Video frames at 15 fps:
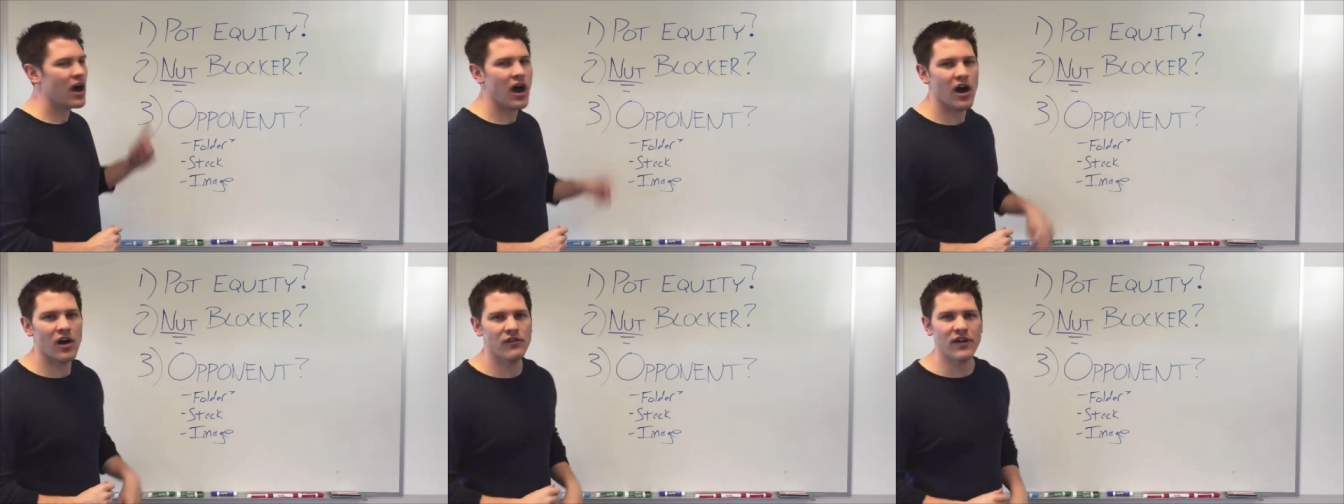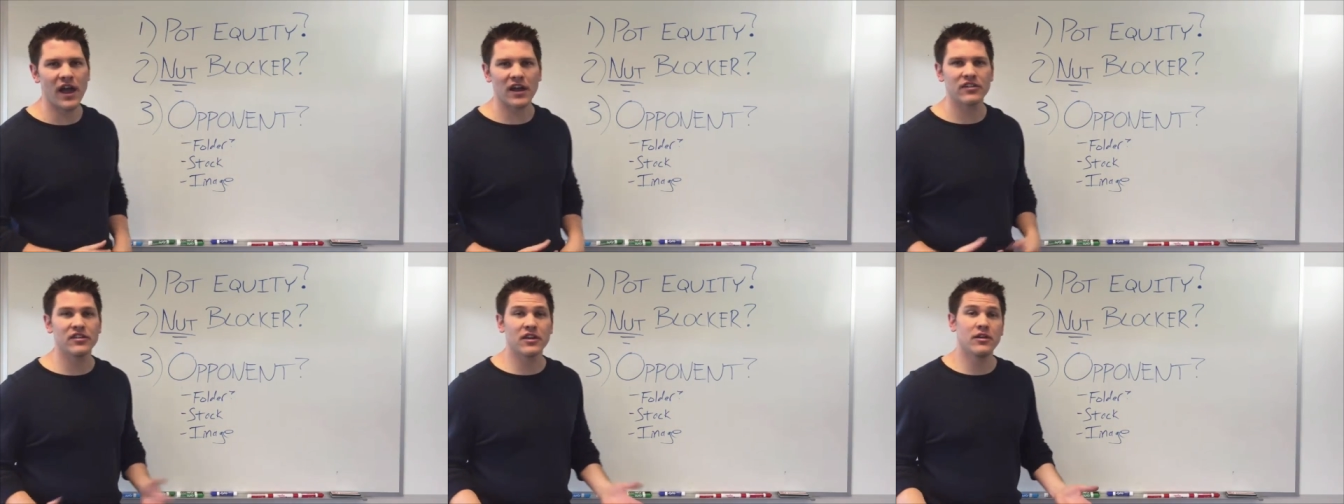of
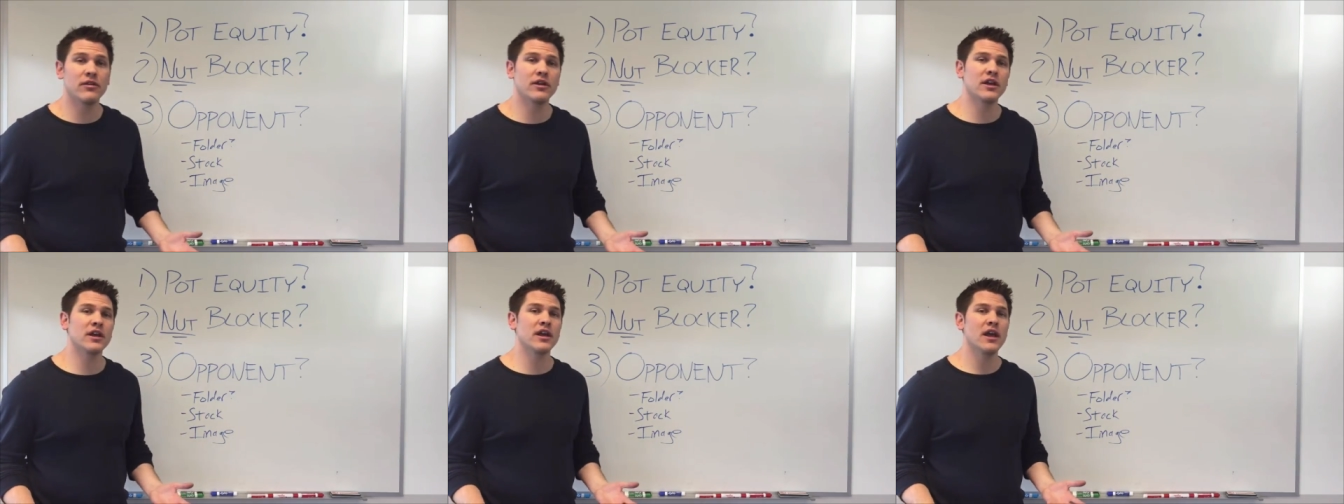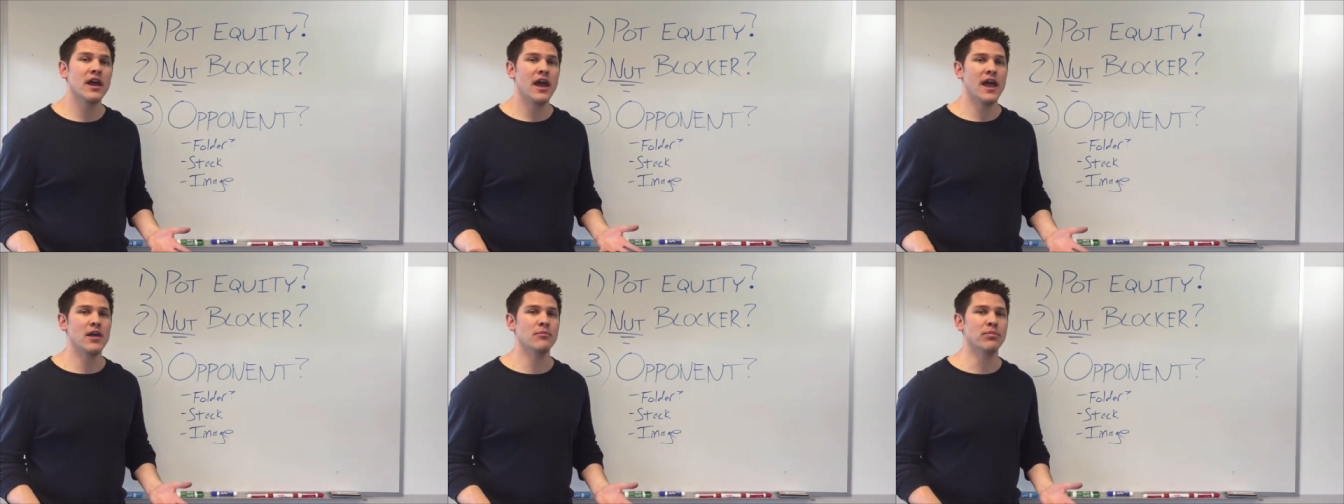executing
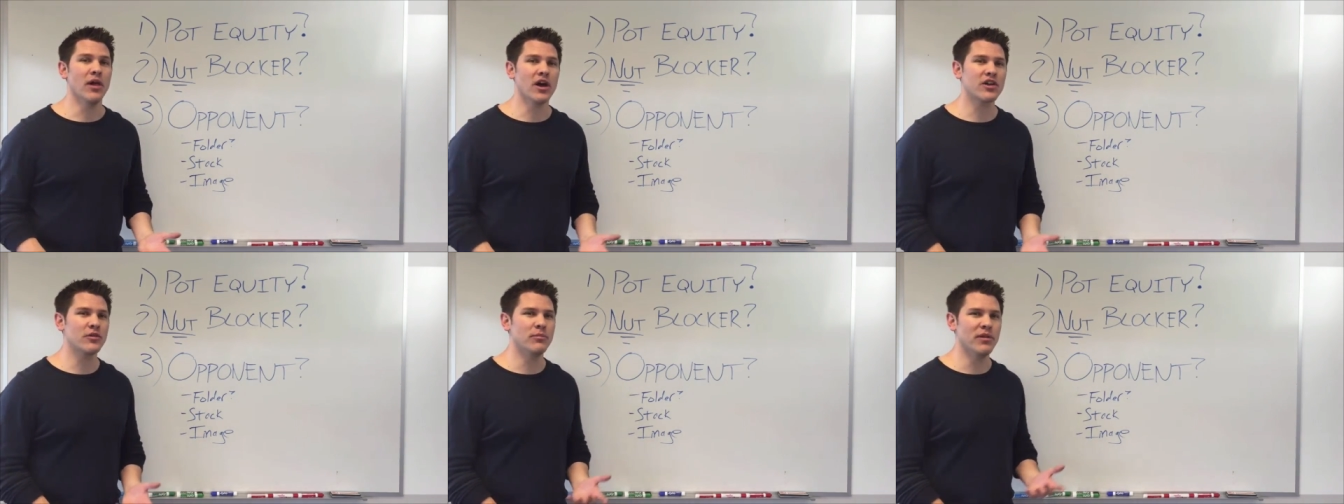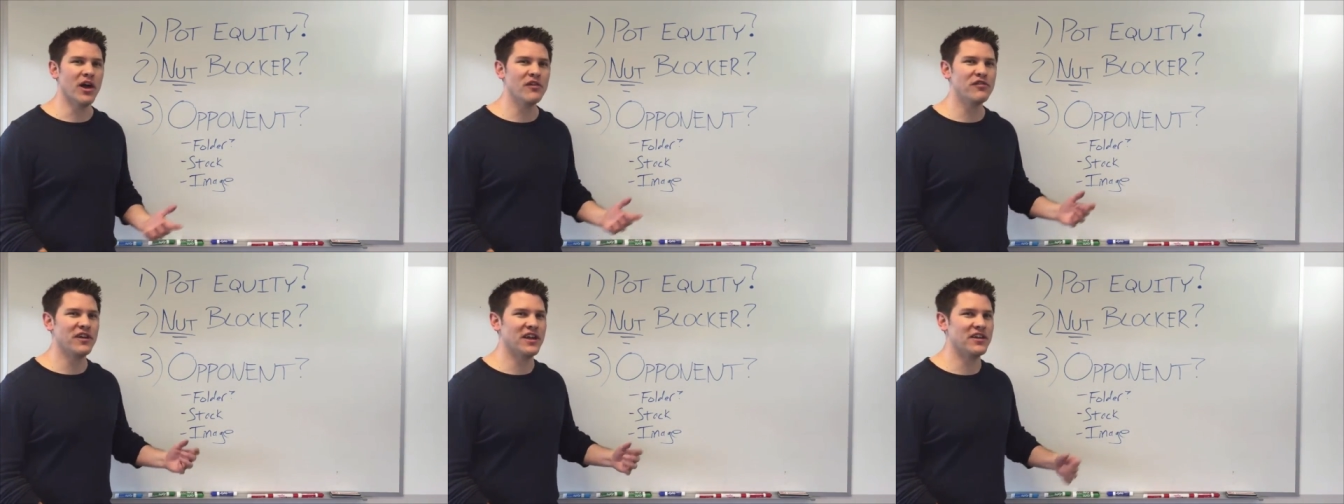a blocker
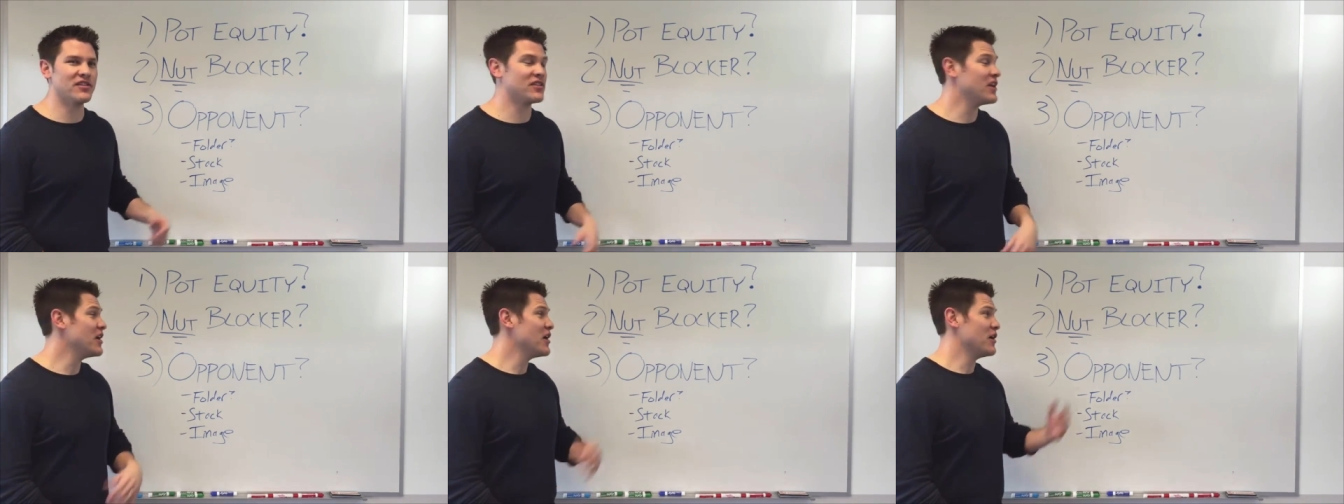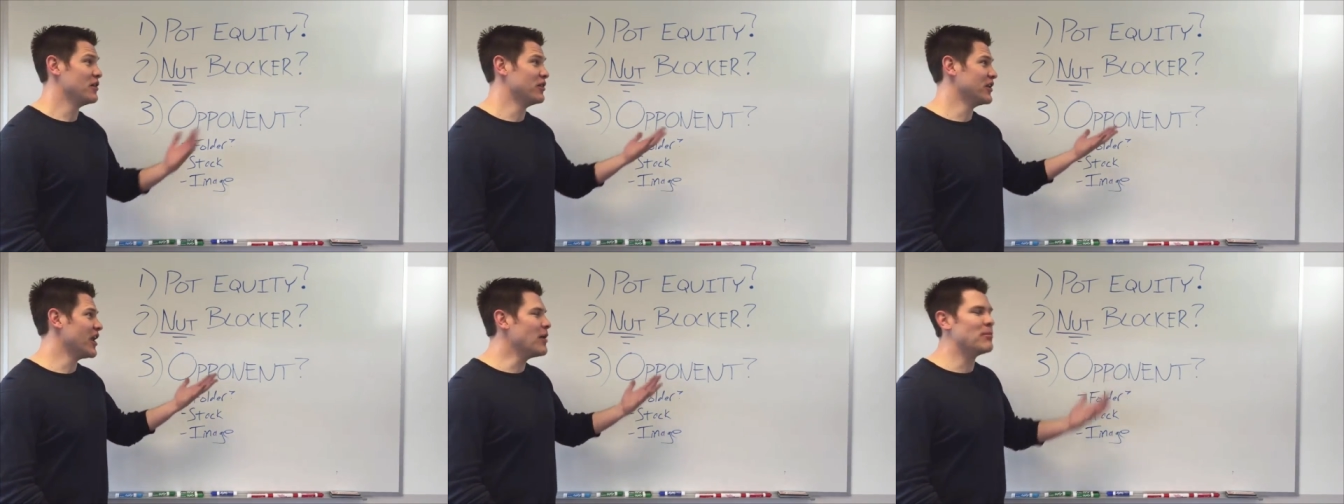bluff is
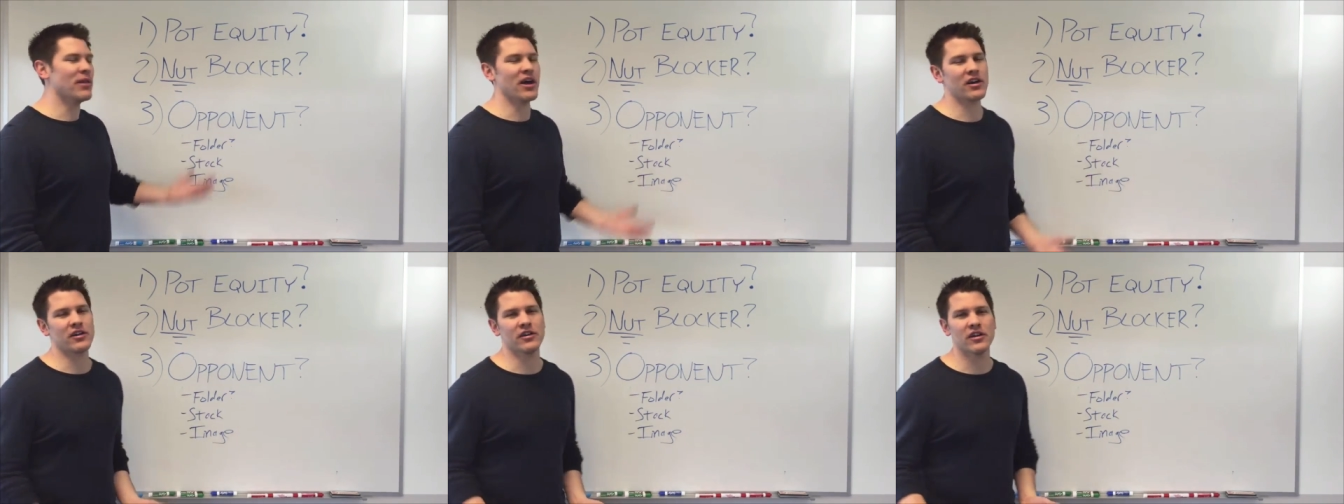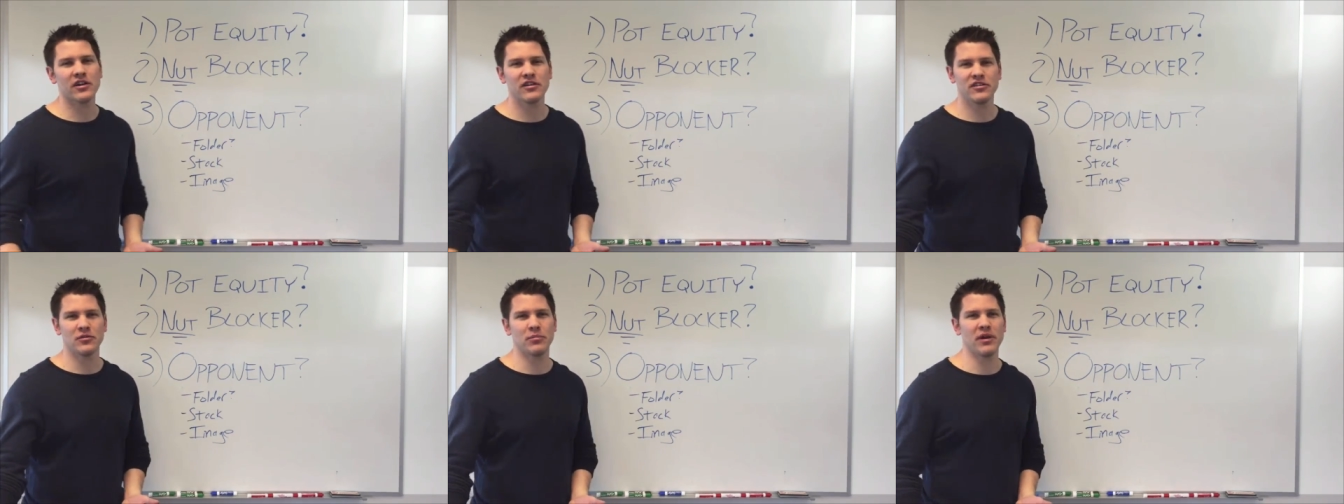the nut blocker.
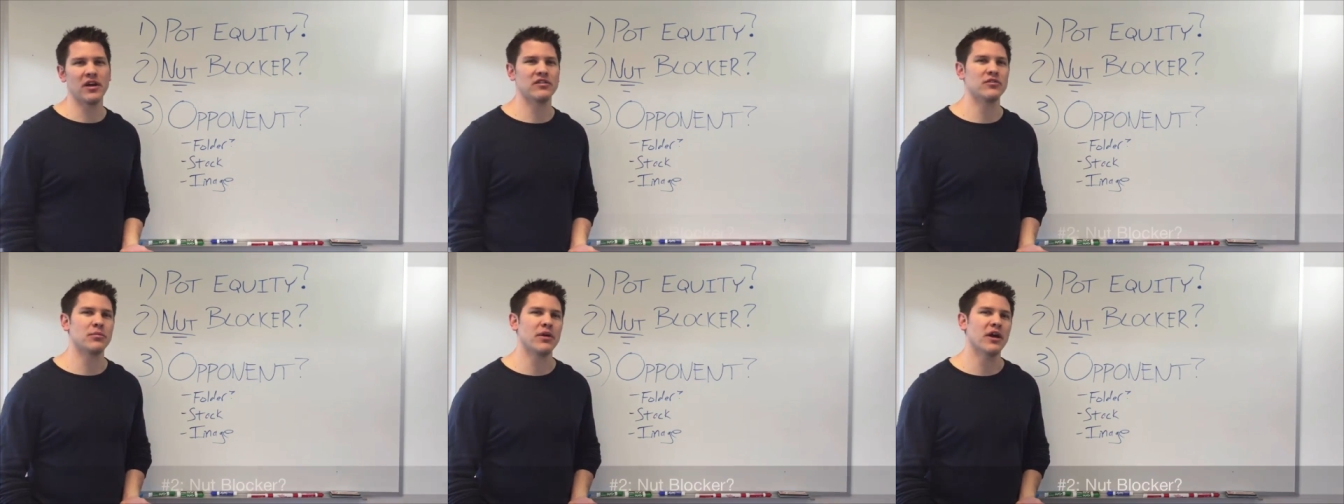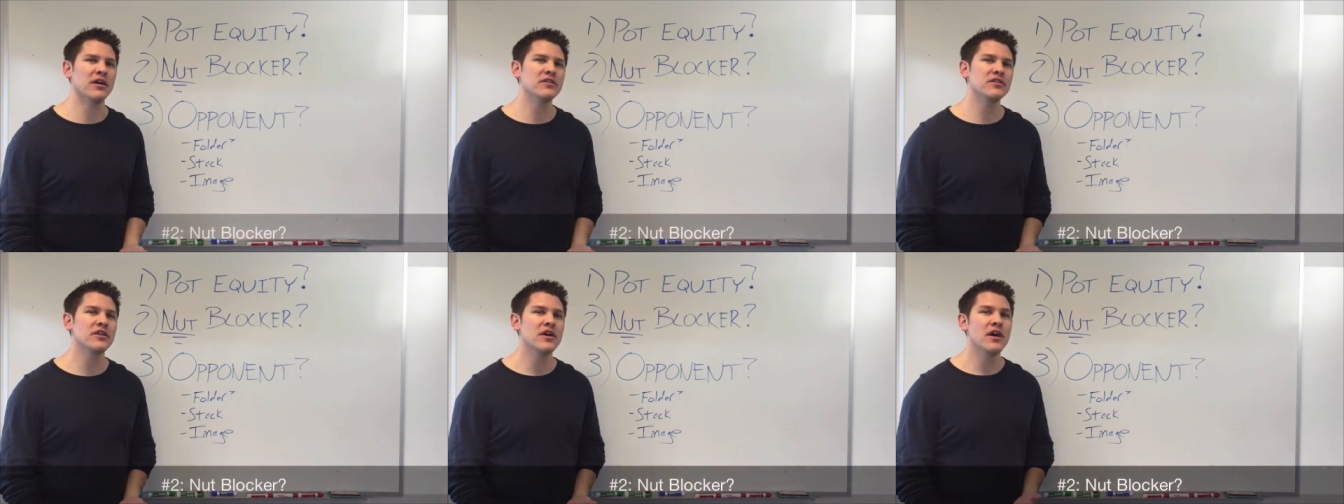Surprise,
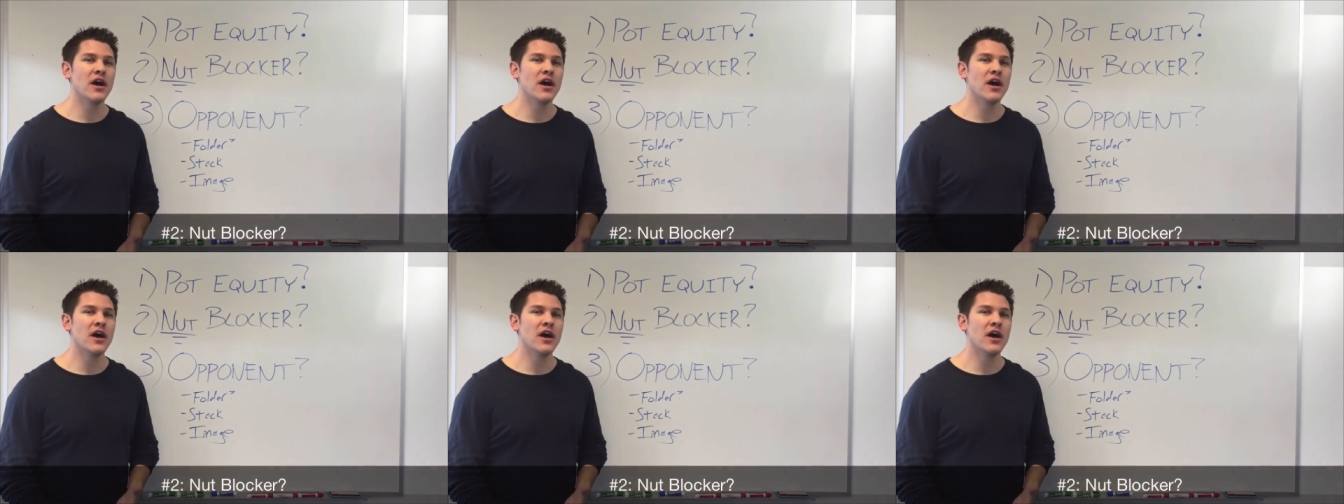surprise.